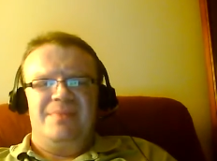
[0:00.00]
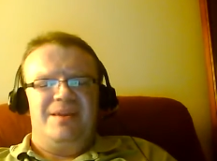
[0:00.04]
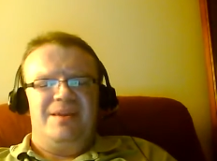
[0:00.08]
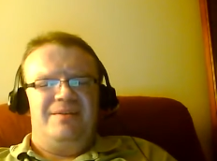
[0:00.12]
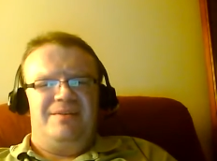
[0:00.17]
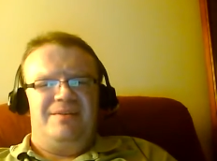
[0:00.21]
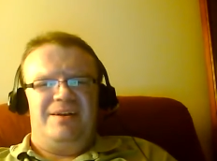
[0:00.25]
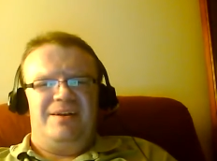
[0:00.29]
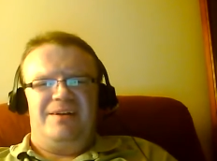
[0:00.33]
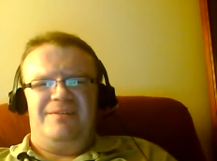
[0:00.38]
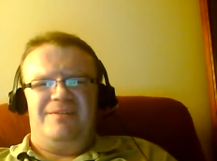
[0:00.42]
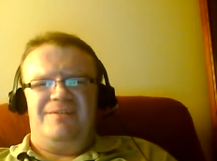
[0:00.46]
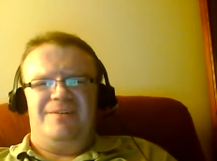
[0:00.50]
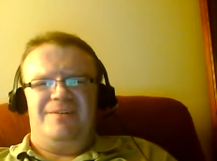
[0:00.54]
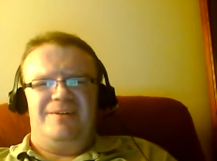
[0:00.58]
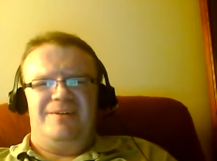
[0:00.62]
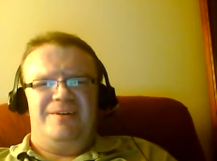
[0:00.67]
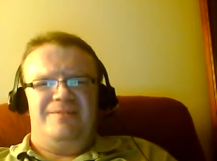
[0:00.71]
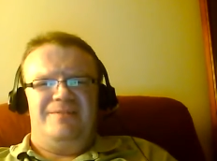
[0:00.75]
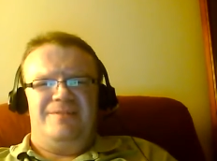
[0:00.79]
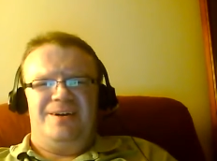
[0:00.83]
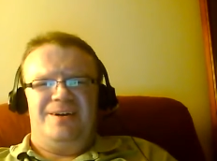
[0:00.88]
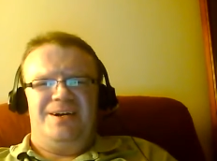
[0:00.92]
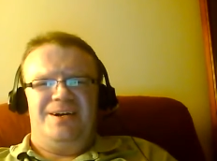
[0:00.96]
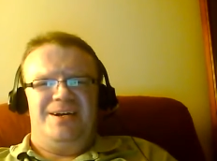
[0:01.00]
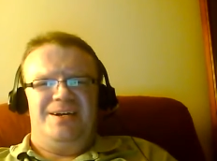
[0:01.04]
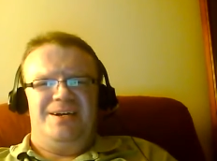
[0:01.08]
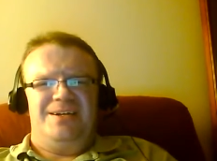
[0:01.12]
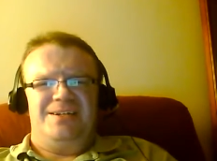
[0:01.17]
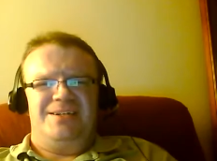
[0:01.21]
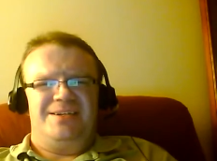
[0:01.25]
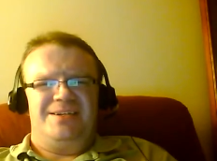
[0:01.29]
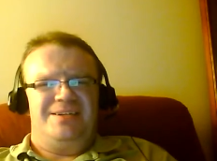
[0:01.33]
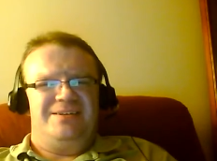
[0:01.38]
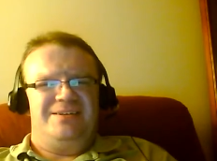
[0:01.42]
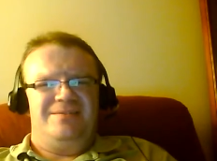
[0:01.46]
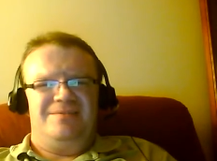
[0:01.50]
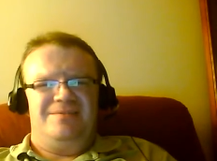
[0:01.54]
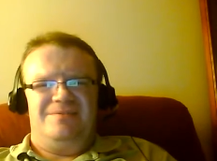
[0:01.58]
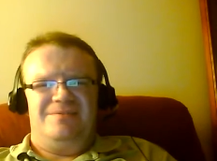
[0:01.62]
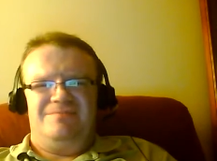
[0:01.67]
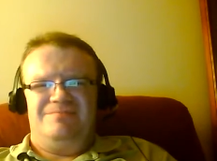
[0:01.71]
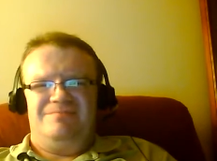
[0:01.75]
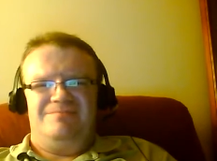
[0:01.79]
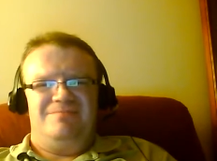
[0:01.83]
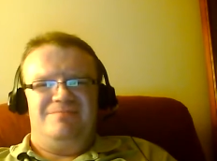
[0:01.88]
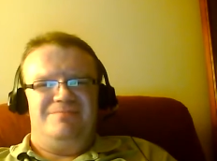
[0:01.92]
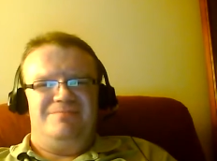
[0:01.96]
whatever it was, it
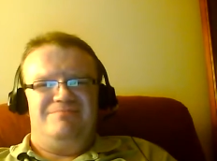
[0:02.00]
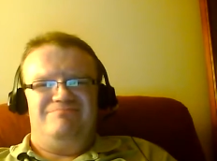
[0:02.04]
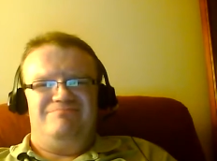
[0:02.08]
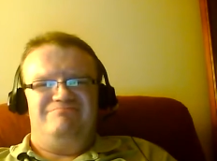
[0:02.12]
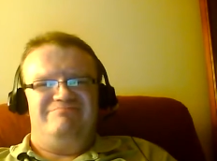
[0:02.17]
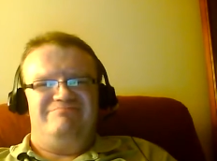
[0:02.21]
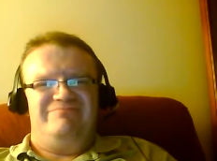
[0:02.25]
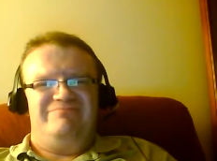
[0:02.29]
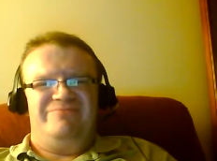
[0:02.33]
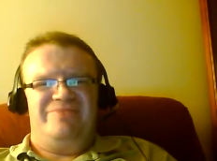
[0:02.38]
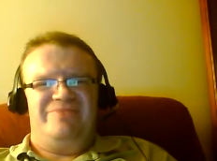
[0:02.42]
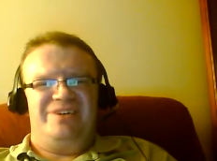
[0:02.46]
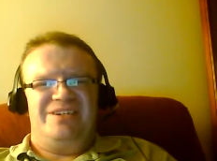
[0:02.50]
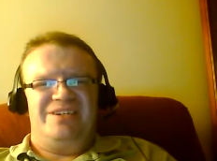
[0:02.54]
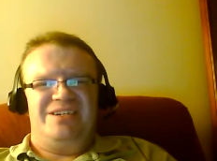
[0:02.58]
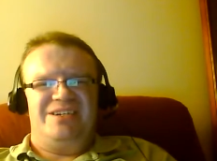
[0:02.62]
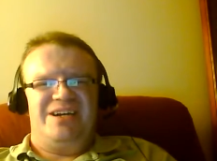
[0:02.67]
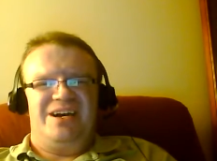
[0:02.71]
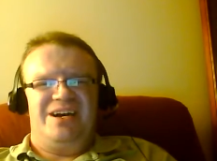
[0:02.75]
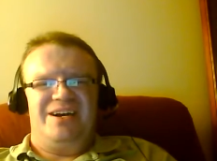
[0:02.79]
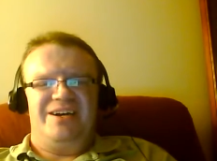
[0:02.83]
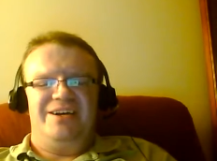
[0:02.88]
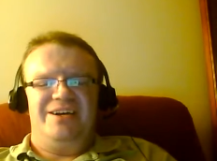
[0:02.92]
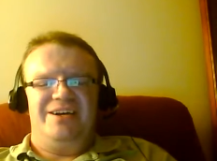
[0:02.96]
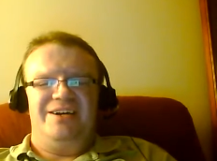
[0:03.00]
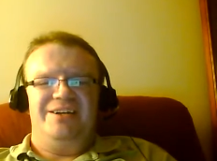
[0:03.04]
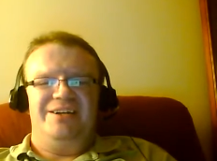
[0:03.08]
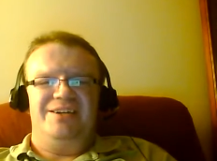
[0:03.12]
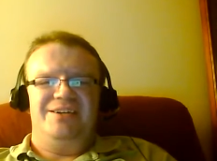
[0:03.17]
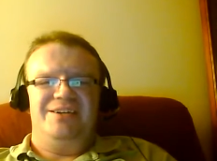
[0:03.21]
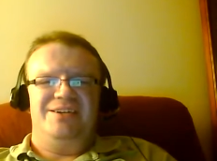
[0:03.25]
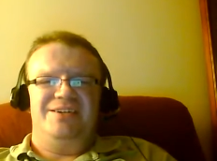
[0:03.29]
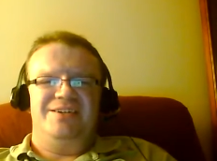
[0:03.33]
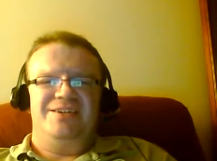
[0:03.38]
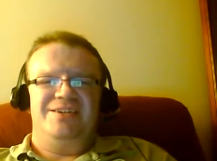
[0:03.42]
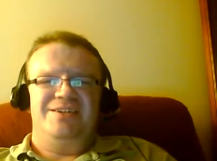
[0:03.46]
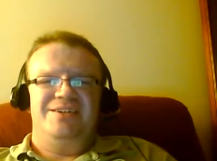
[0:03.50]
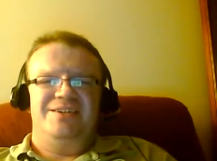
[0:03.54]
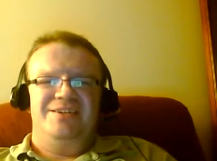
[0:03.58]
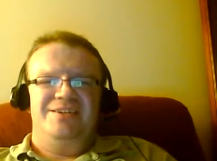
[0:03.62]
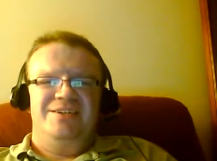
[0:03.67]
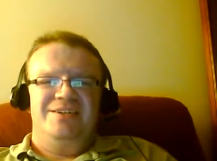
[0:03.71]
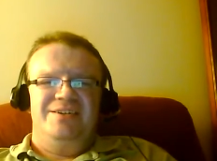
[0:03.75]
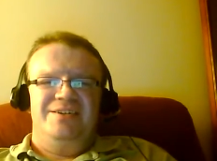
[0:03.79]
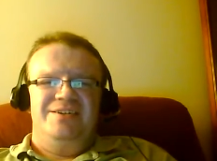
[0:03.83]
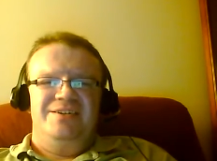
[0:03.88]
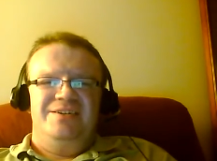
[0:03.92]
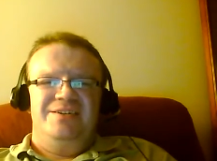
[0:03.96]
was not good because
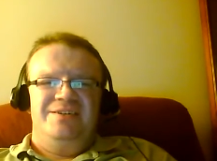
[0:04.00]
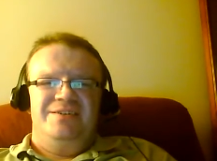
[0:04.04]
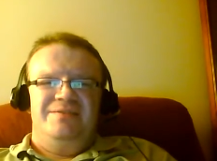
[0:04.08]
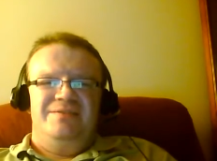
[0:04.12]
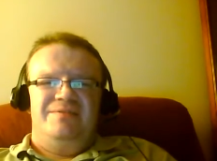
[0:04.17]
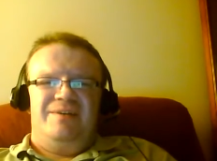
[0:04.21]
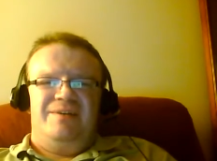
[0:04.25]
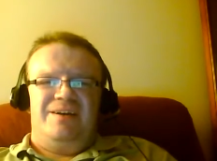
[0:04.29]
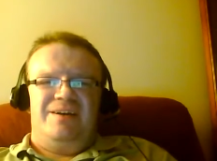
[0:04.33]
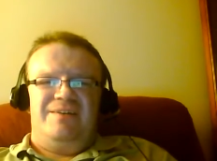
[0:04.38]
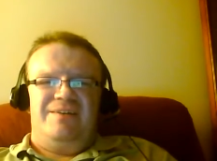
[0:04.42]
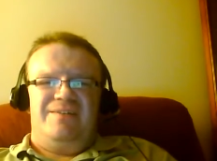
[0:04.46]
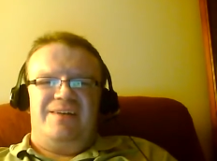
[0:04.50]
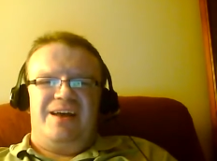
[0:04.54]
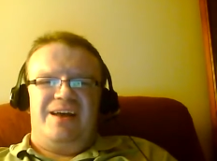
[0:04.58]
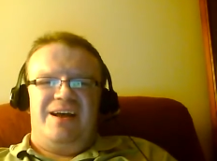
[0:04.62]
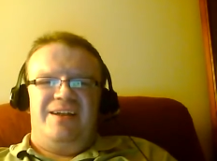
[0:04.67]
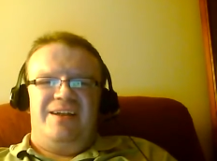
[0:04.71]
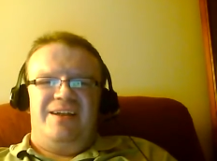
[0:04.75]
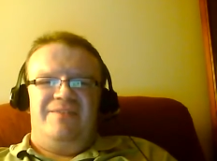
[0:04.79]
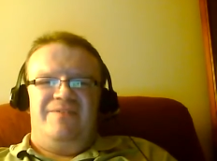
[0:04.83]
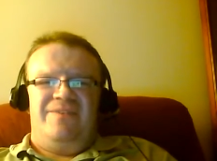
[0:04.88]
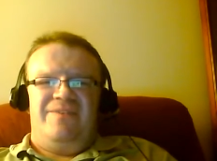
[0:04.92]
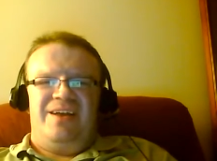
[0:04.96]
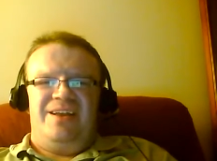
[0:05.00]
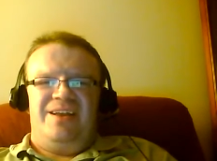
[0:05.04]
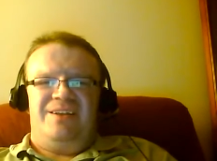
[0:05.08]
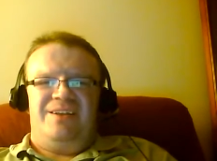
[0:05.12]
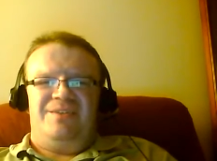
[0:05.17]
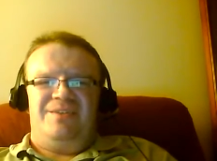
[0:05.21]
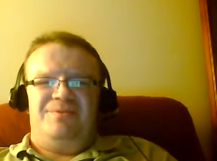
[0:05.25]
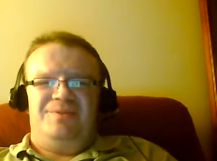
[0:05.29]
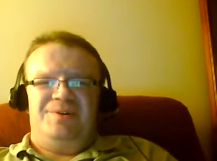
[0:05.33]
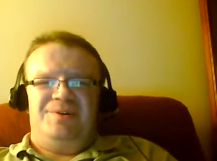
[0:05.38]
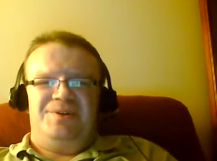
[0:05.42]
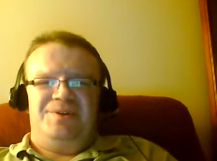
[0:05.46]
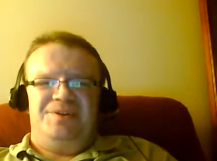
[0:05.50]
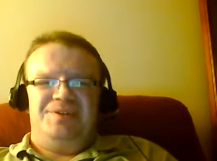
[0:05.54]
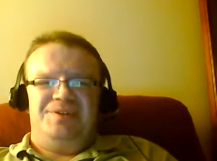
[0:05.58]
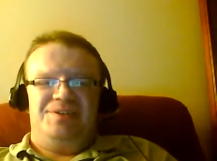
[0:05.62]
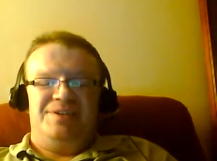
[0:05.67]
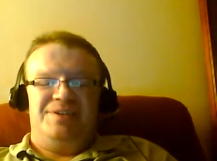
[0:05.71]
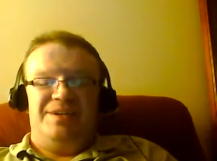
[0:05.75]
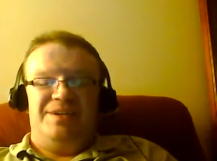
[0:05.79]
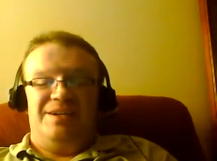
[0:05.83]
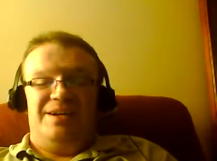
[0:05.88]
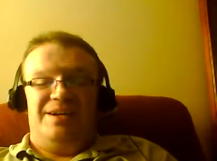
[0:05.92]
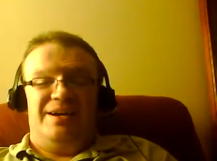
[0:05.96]
whatever that event
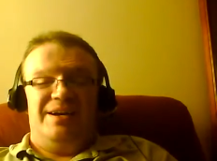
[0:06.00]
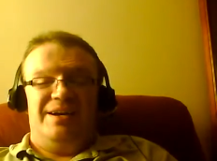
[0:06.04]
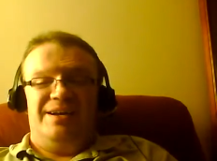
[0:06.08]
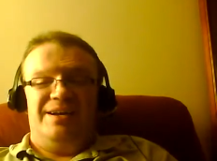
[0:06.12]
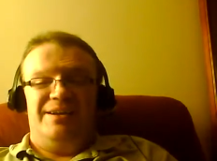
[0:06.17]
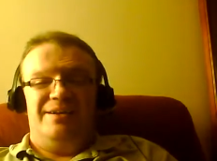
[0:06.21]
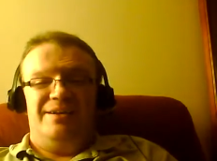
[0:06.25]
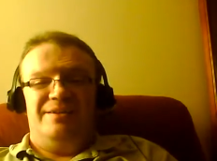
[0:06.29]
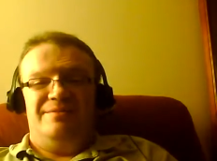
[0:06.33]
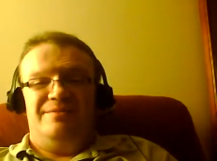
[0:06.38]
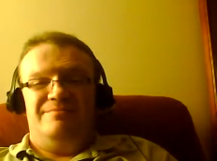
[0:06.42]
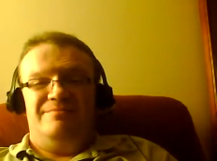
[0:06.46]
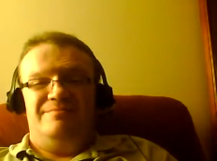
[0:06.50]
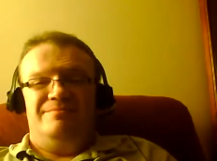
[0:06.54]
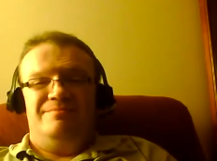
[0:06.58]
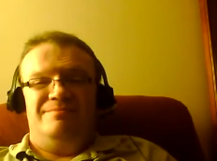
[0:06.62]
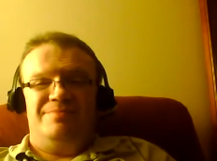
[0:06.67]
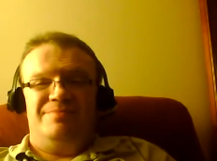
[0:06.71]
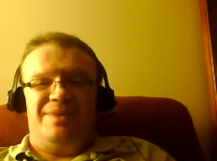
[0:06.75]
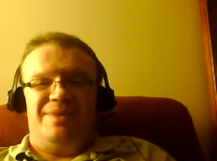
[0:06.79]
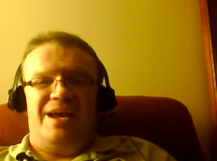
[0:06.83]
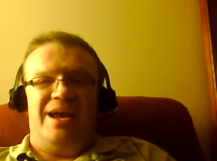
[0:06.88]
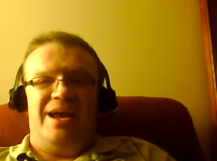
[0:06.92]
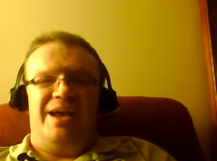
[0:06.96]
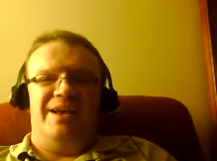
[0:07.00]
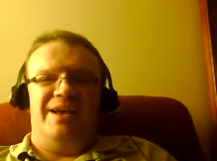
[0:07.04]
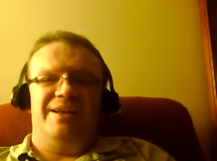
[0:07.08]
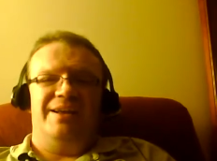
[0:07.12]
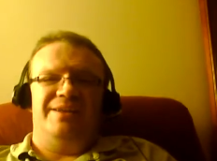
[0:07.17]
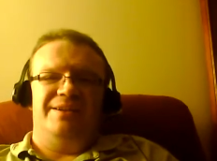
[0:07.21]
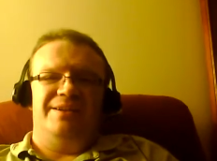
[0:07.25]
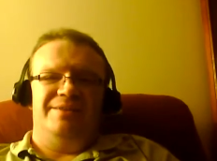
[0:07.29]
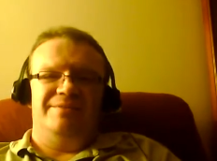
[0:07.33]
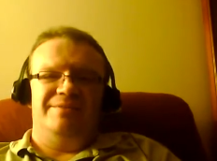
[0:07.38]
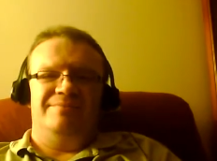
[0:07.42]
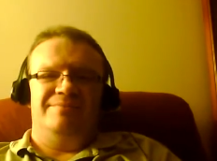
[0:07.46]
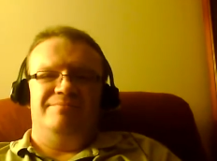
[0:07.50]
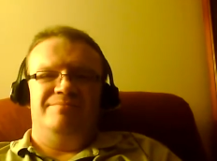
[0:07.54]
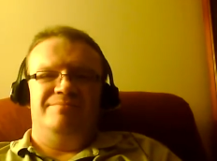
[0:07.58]
was that I can't and